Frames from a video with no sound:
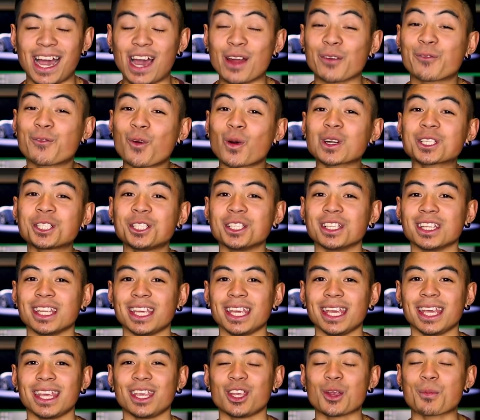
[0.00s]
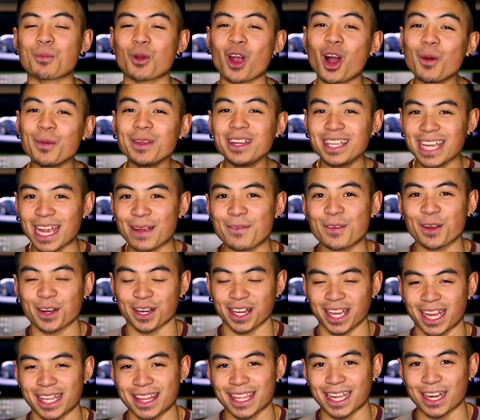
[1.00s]
Unfortunately, you're probably never
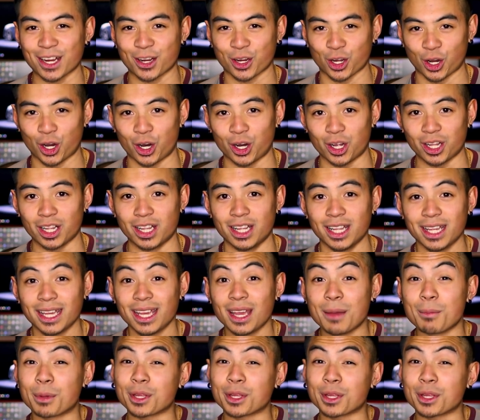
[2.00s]
gonna get that call.